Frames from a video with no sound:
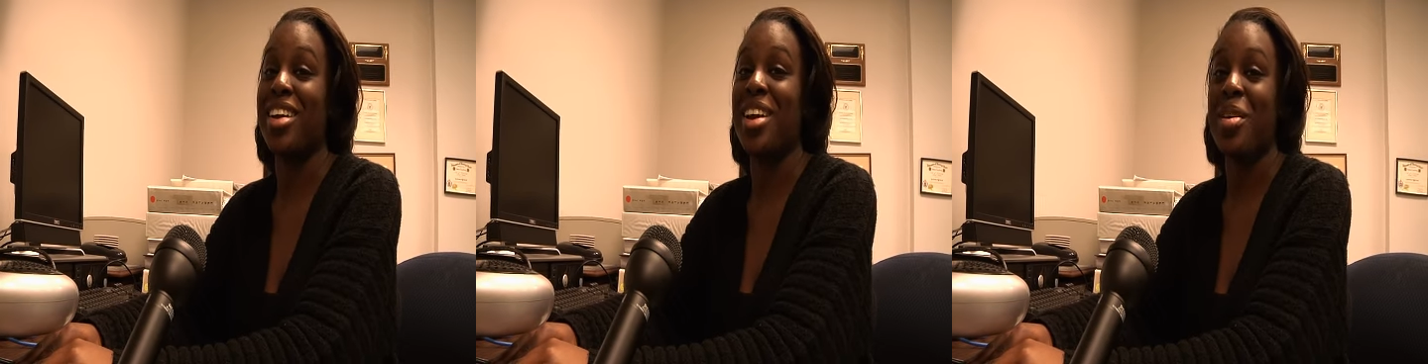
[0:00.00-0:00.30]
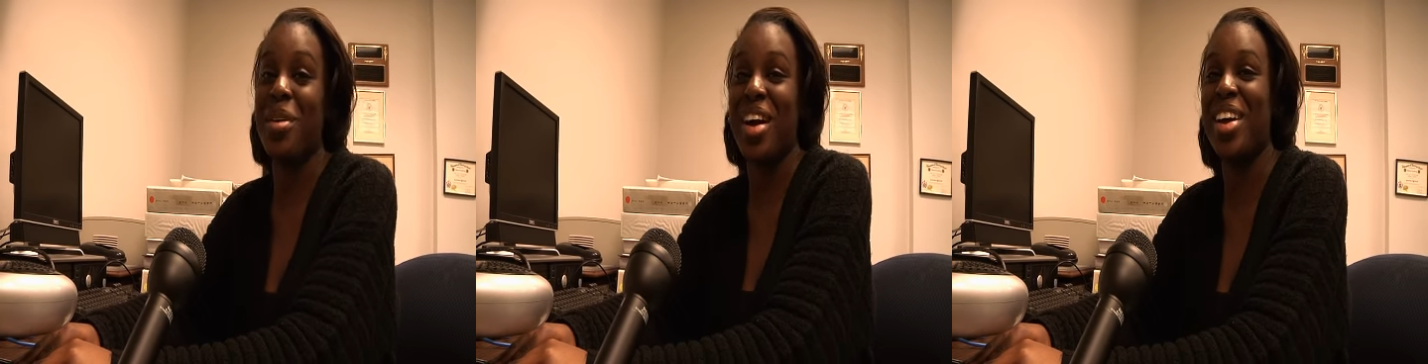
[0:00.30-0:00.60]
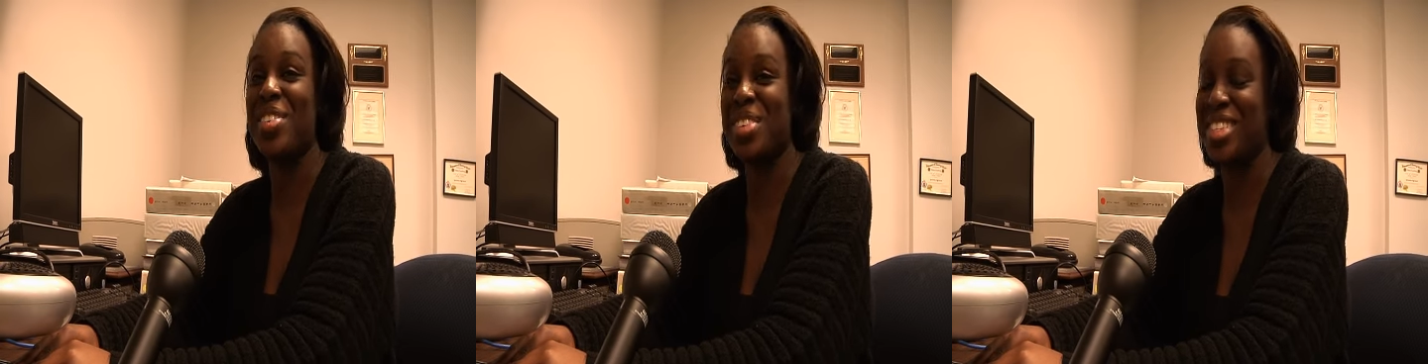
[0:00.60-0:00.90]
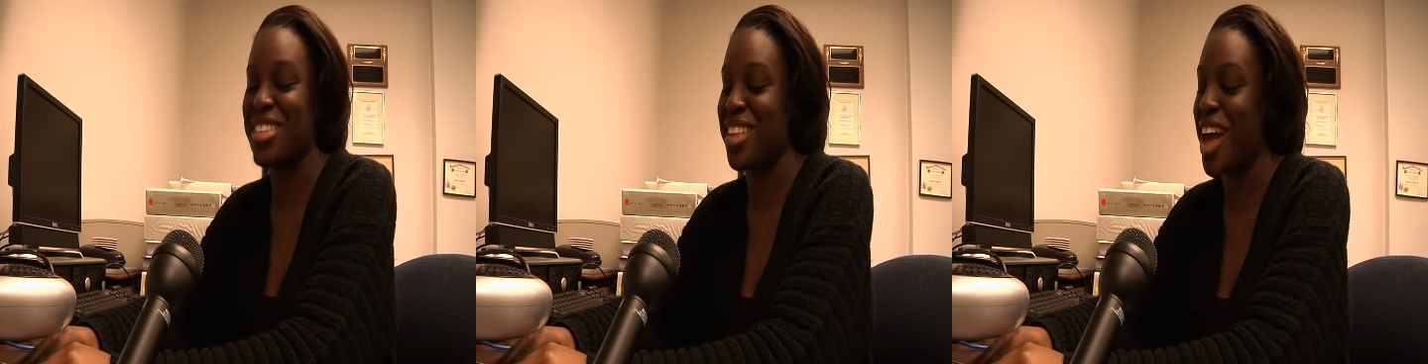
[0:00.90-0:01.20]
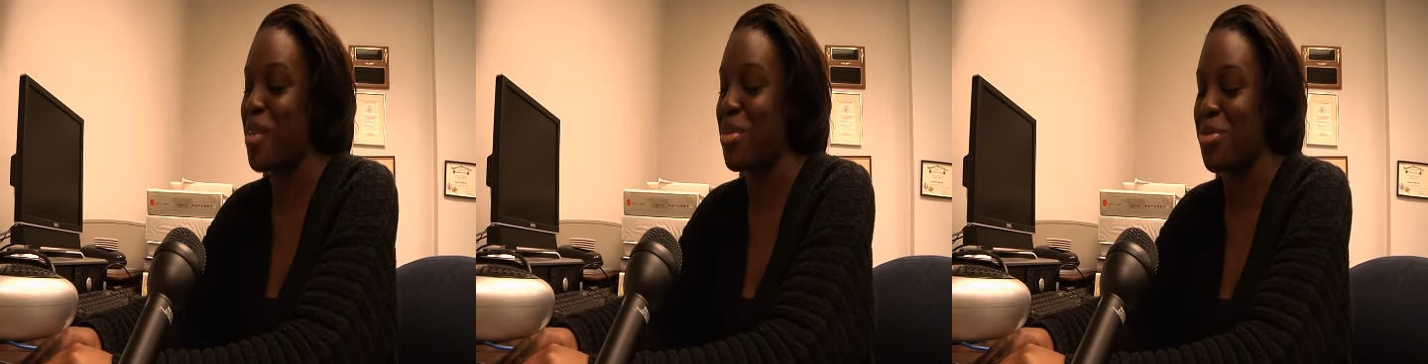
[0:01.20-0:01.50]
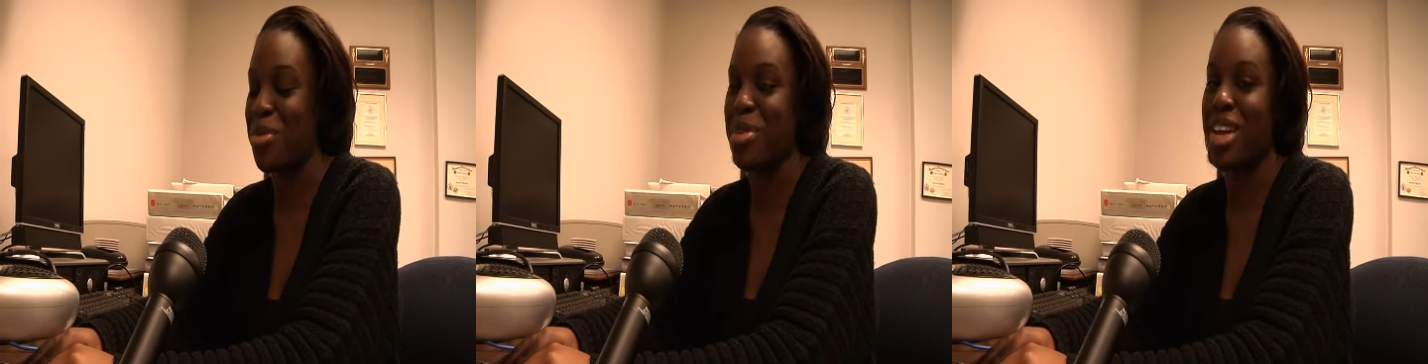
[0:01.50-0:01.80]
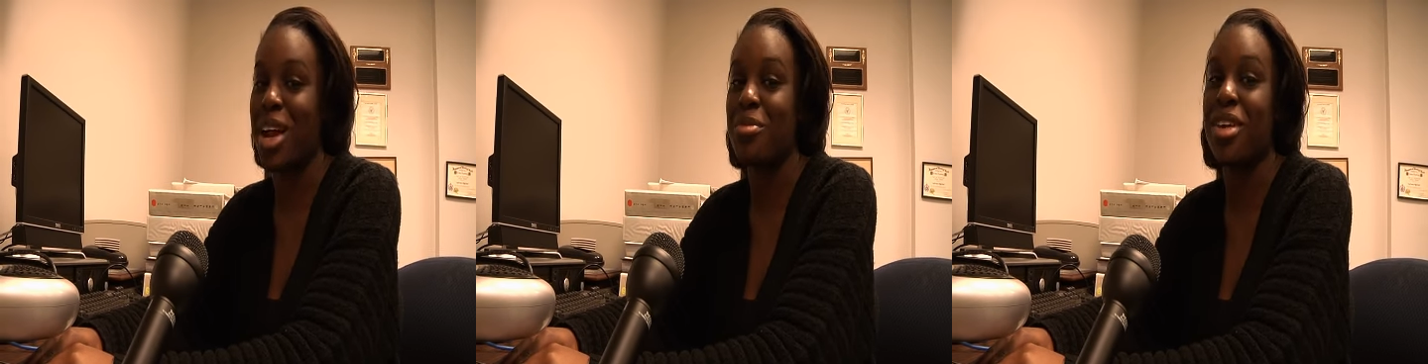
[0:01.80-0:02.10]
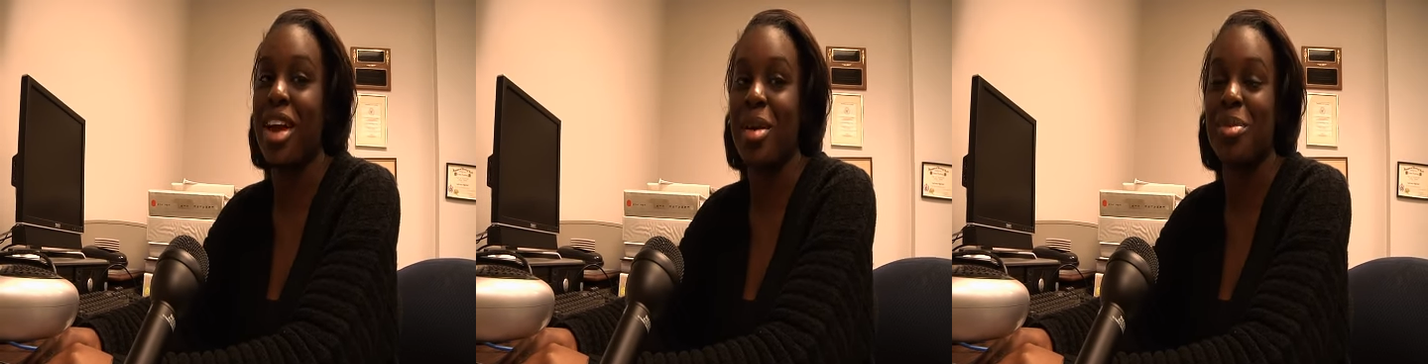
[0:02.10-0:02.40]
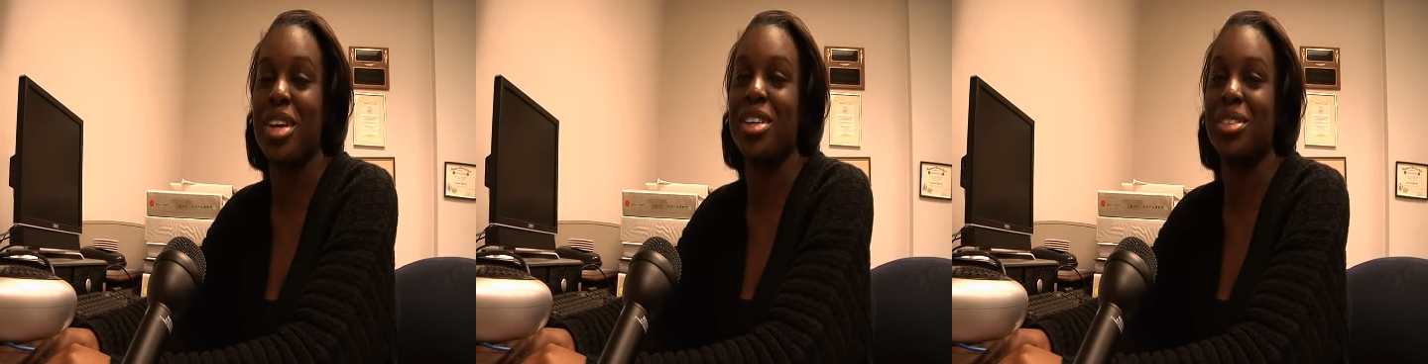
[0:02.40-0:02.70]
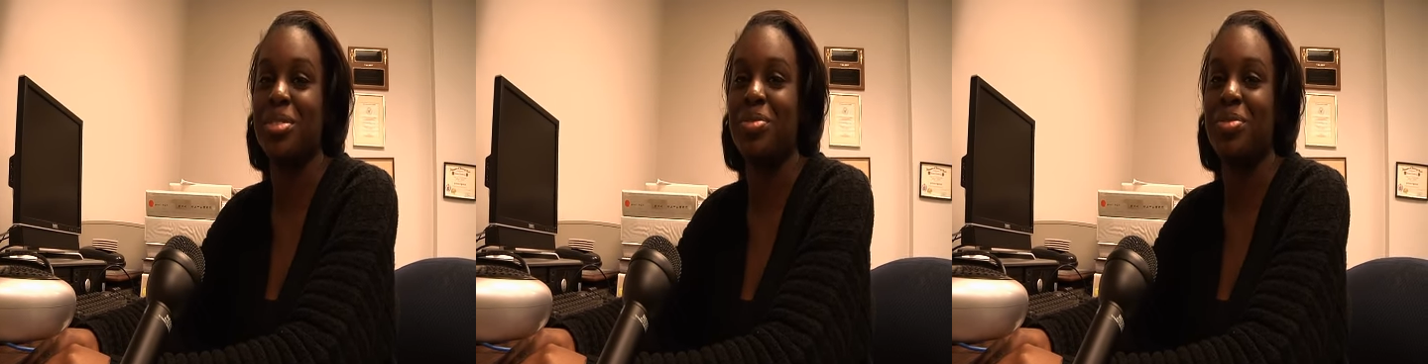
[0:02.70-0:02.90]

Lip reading: Everybody was happy for me, and I'm very happy.